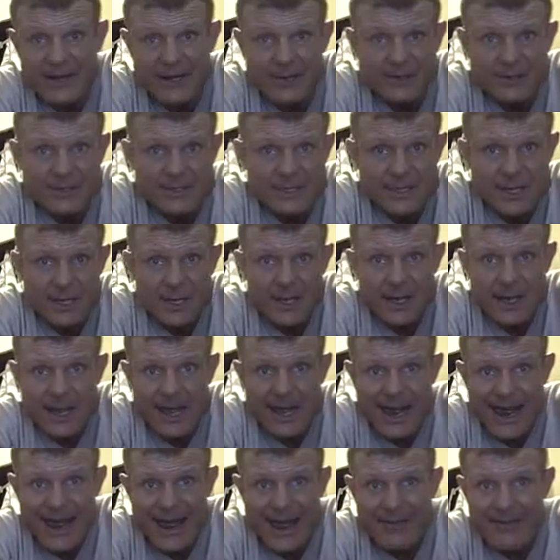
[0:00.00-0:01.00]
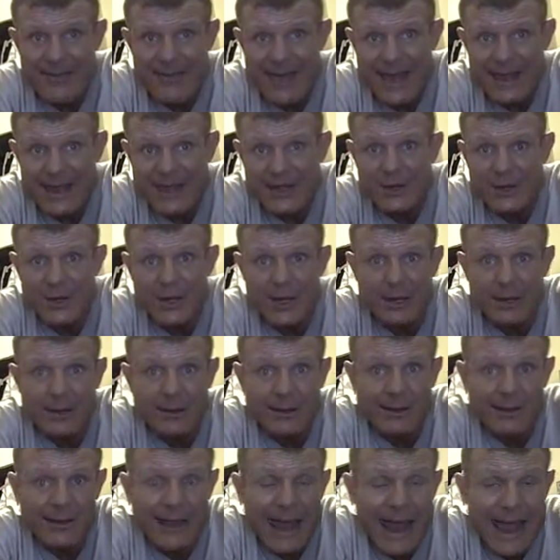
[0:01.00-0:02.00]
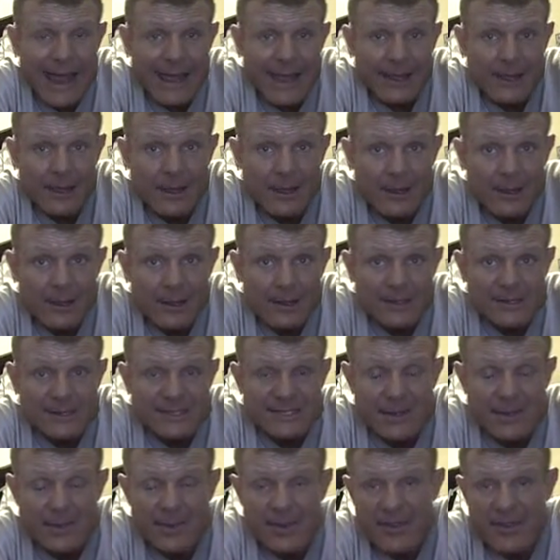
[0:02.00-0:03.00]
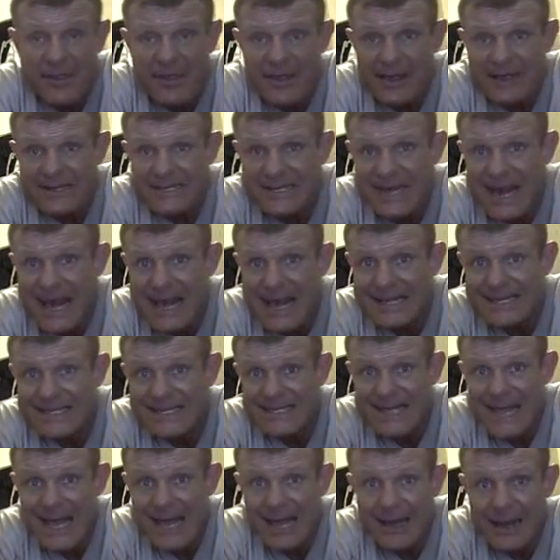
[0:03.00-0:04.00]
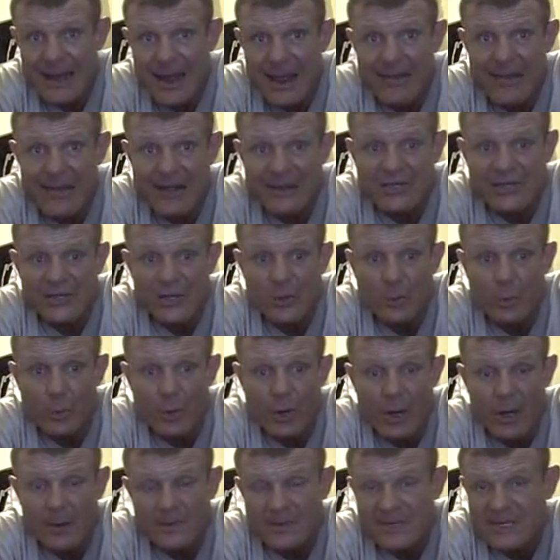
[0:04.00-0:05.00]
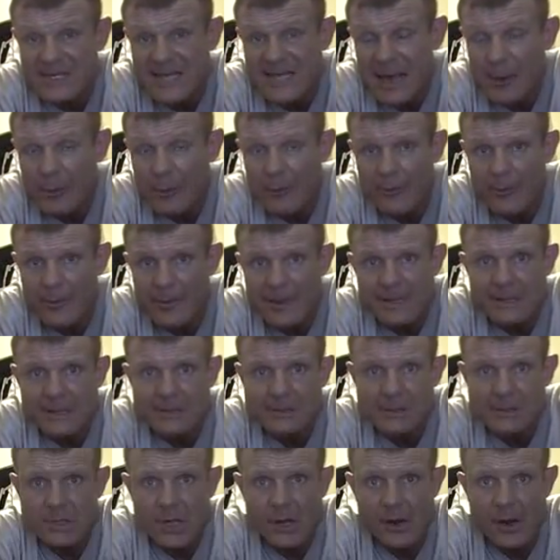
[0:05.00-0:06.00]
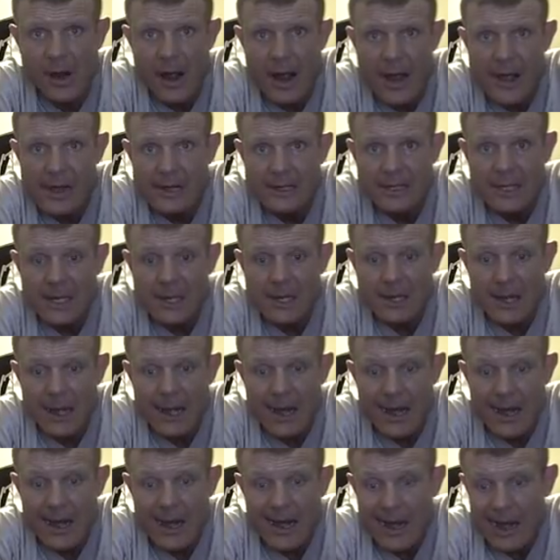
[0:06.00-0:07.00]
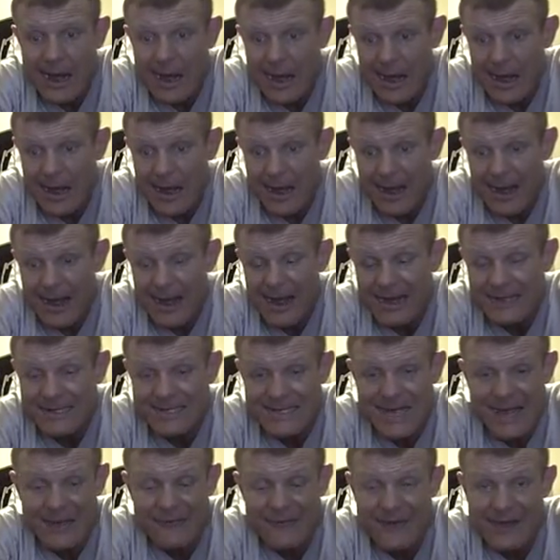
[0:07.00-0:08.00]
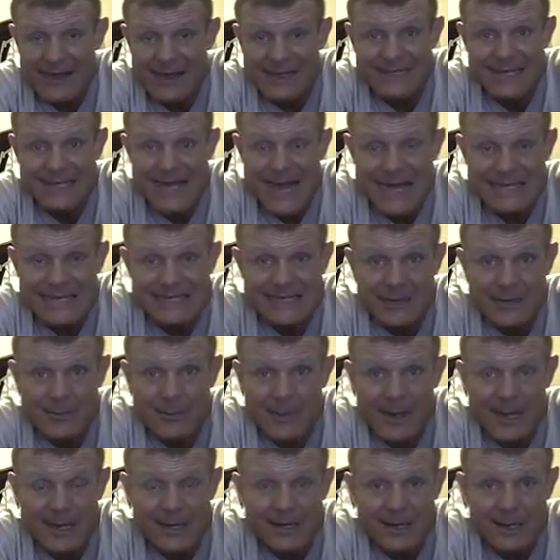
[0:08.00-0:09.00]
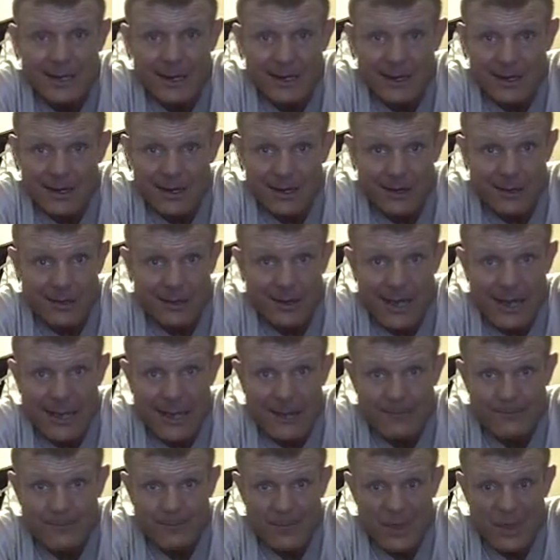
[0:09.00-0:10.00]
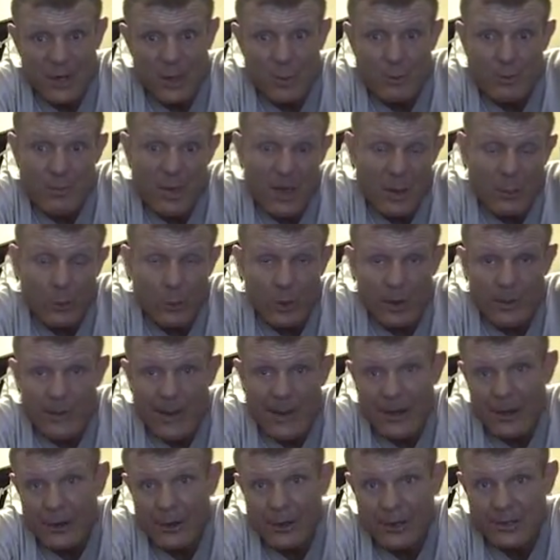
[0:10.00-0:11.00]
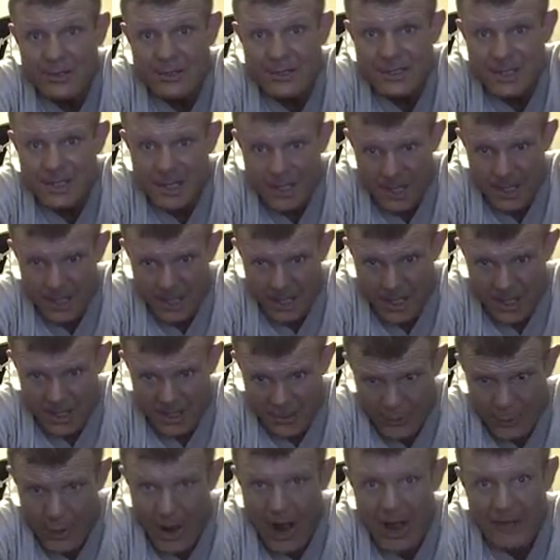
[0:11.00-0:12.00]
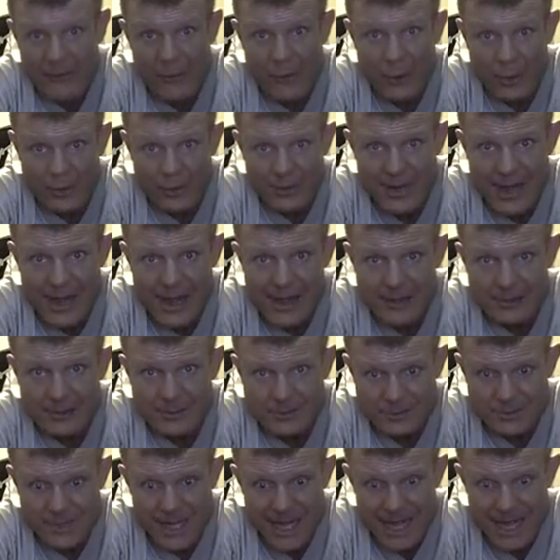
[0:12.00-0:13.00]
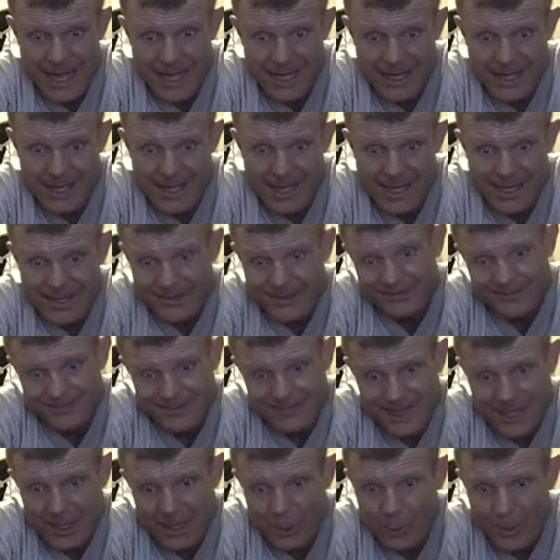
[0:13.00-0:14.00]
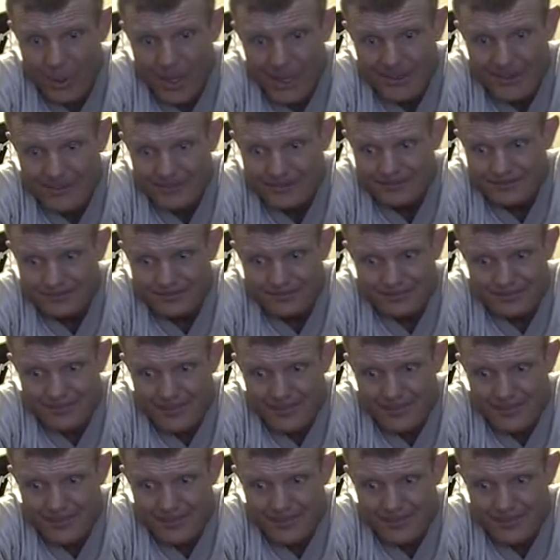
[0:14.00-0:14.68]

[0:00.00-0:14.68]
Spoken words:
videos and that you didn't like some of the things that I had said and that you were upset with me, okay? I say fantastic, man. Okay? You bit one of my hooks. You're on the hook now. And you know what?